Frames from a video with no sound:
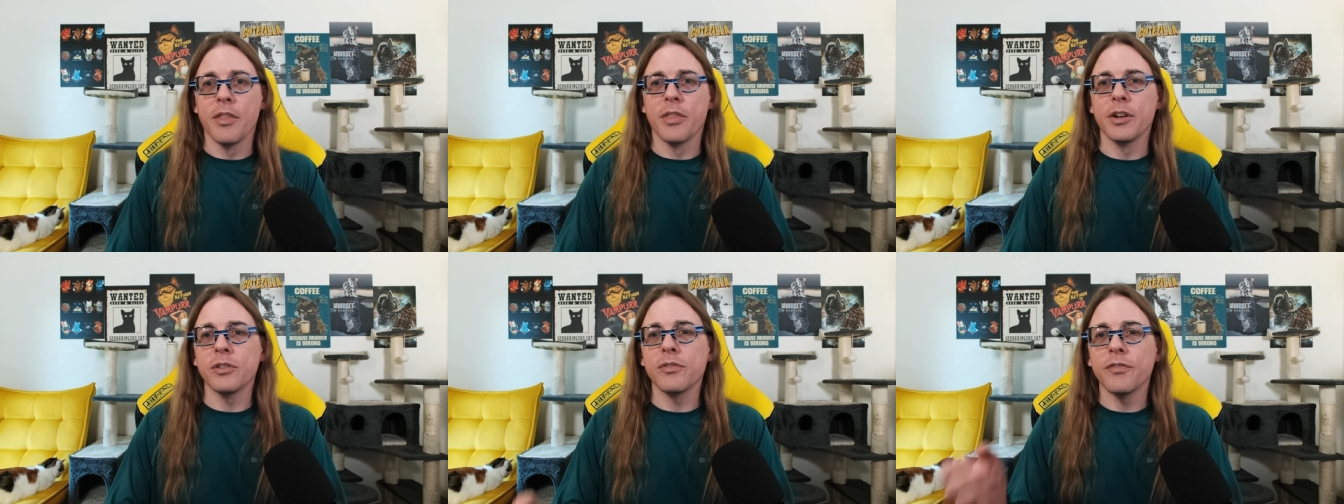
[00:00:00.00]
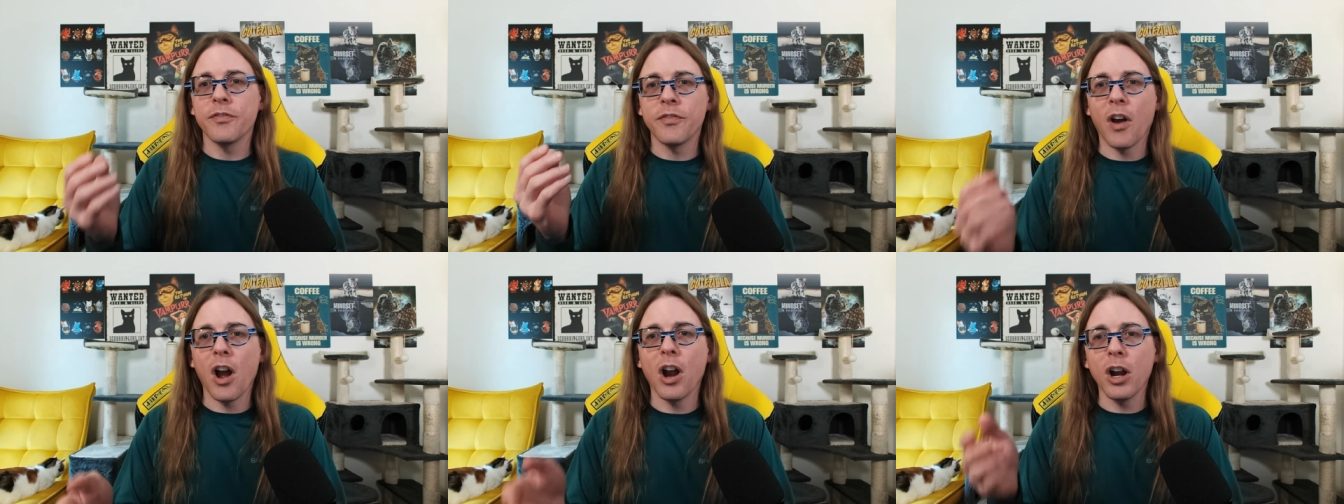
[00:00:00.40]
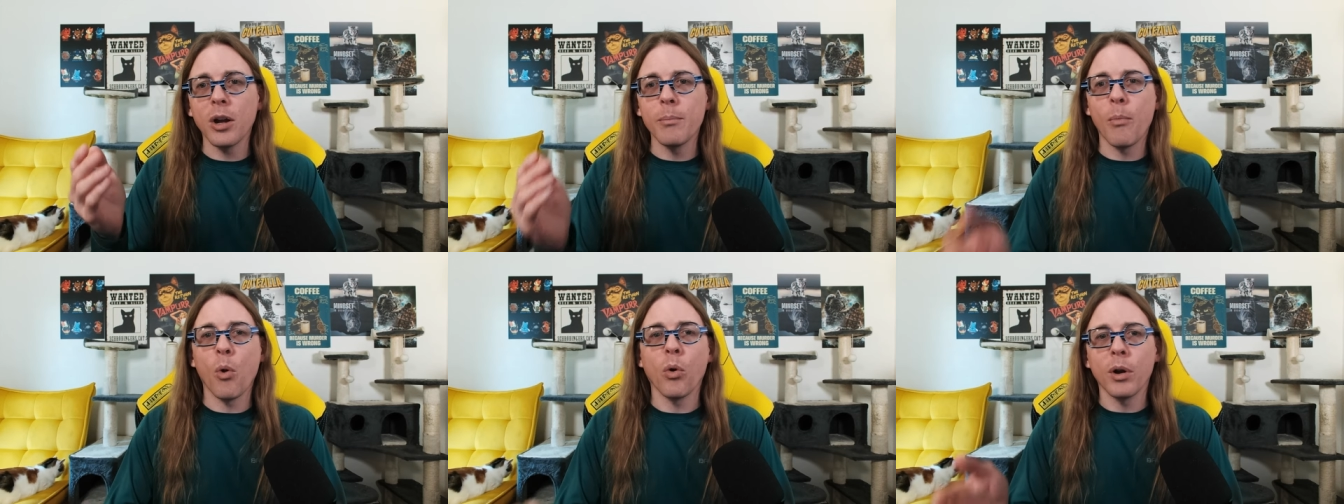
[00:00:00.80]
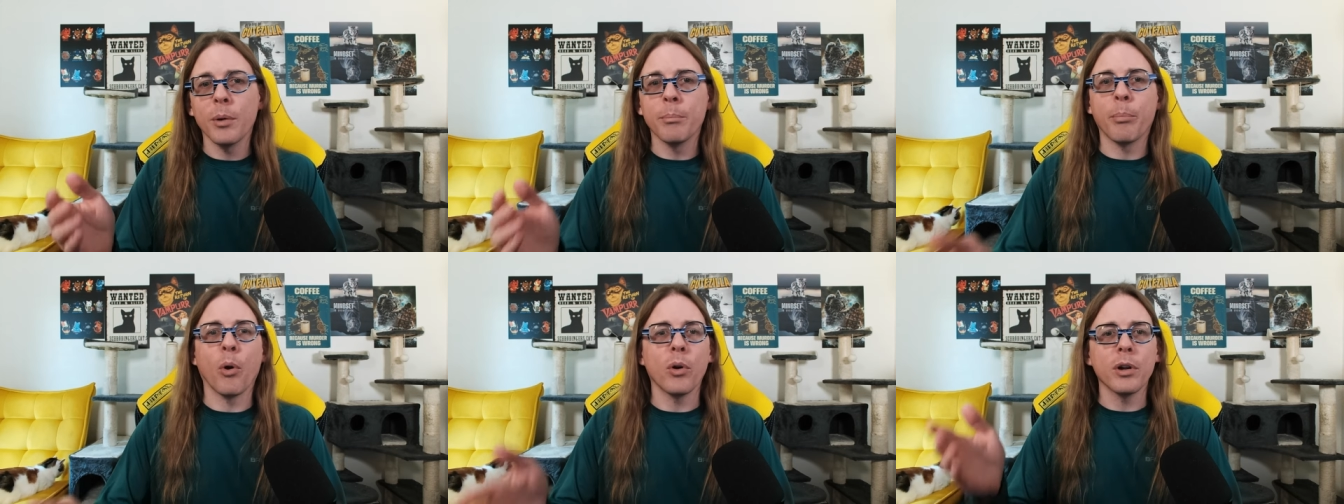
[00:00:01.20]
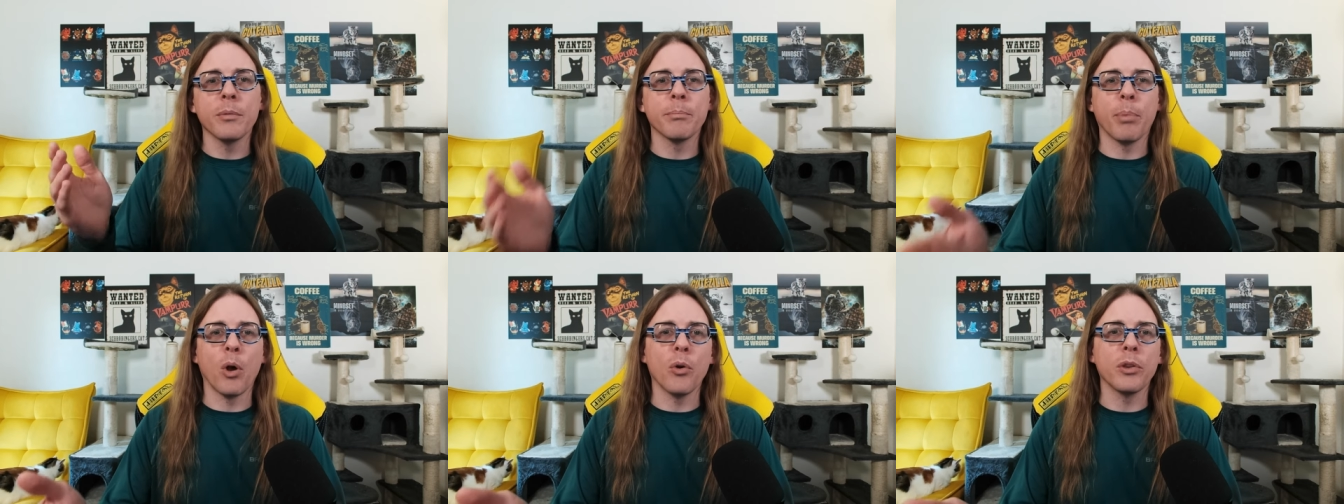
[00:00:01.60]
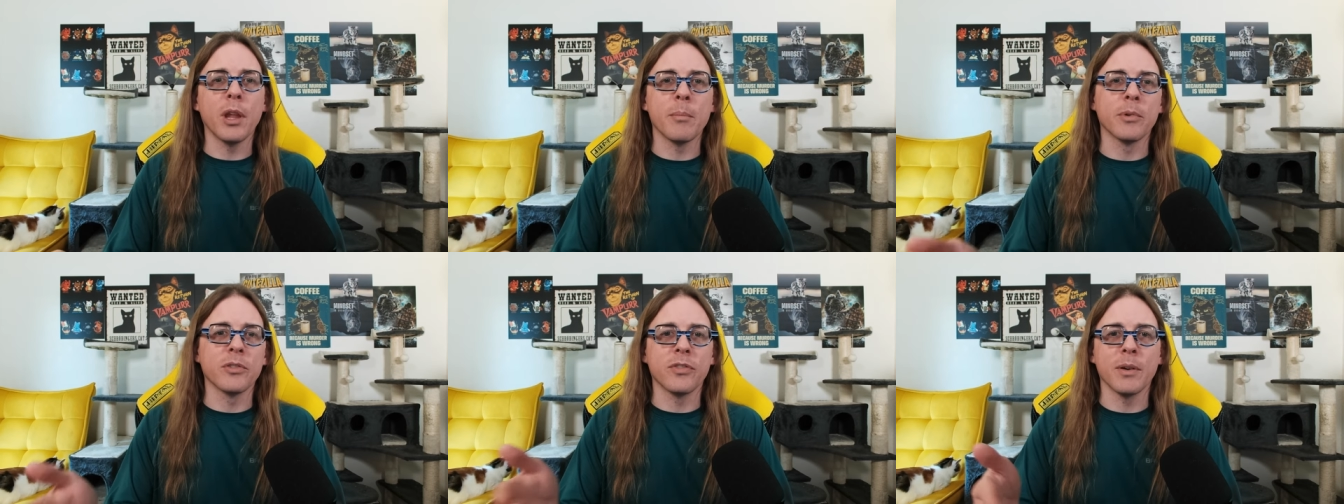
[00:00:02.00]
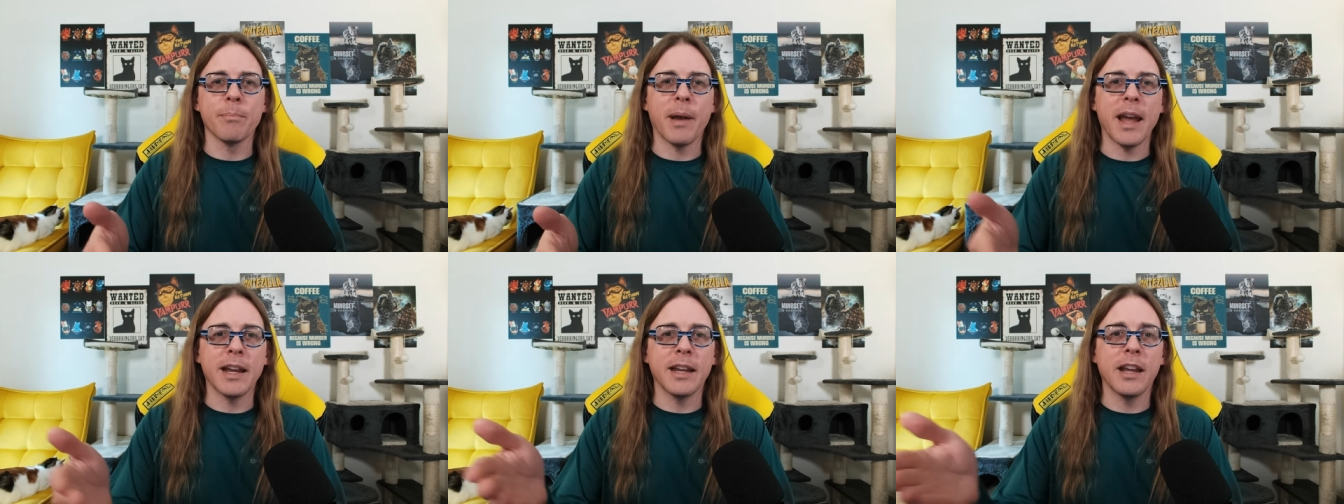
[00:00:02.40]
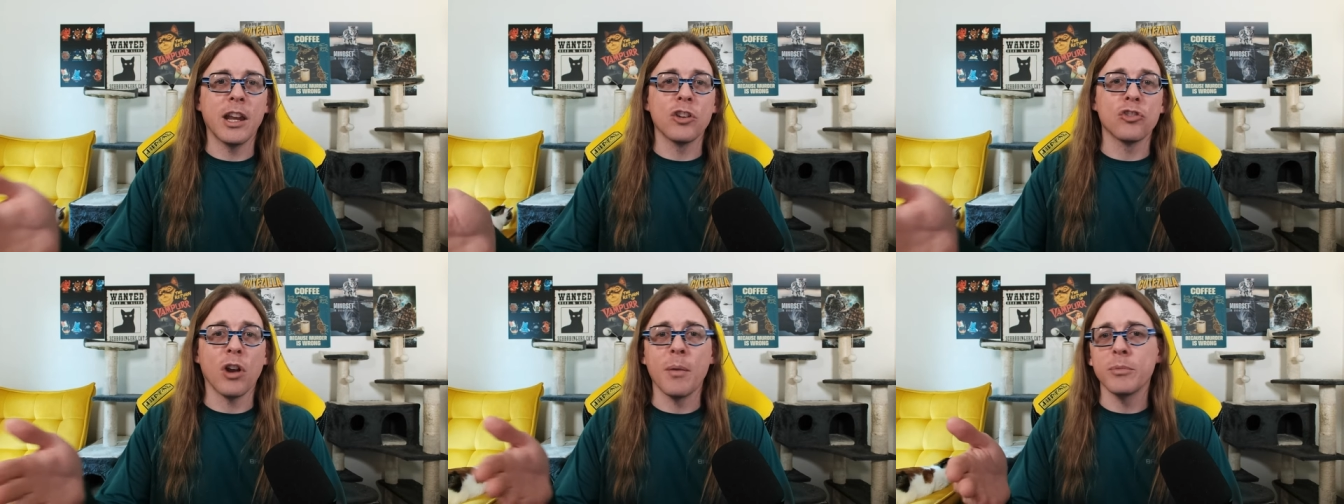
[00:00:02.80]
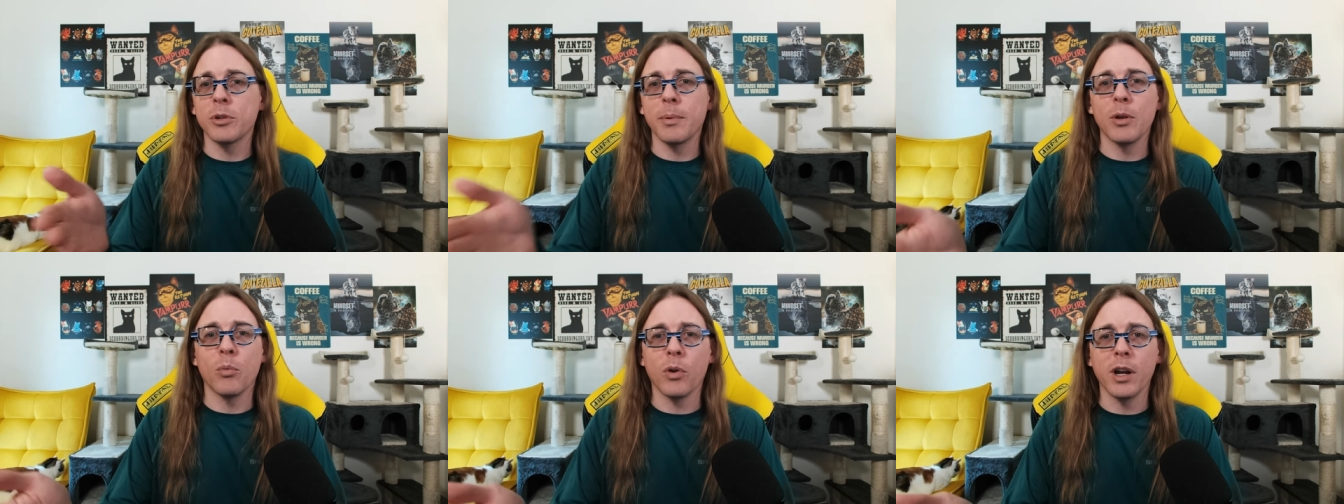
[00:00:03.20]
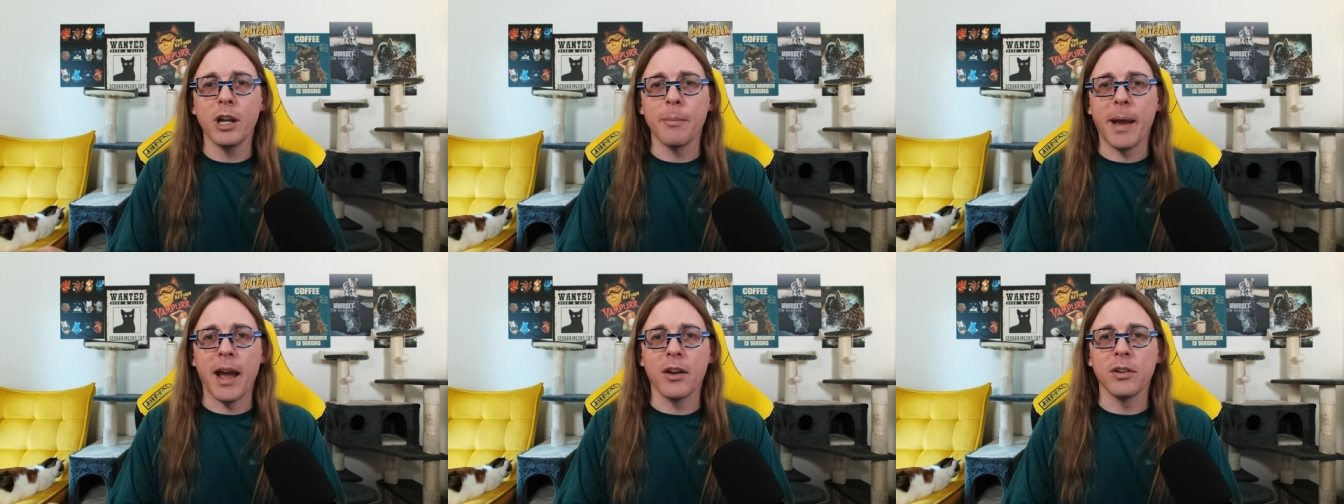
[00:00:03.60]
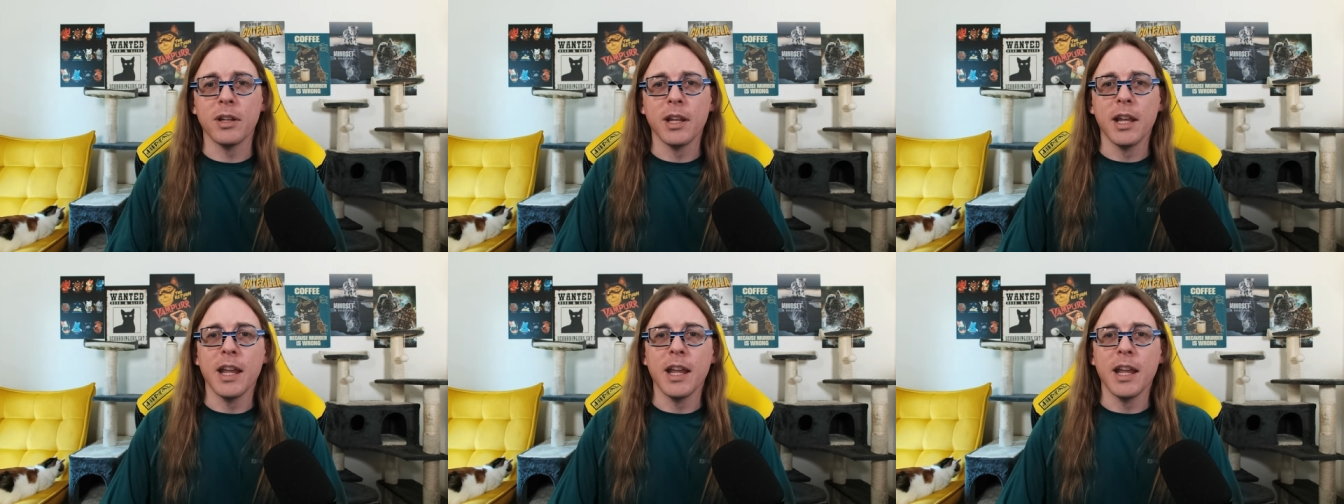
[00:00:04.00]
There's far more important poll numbers for Biden and Trump to be worried about,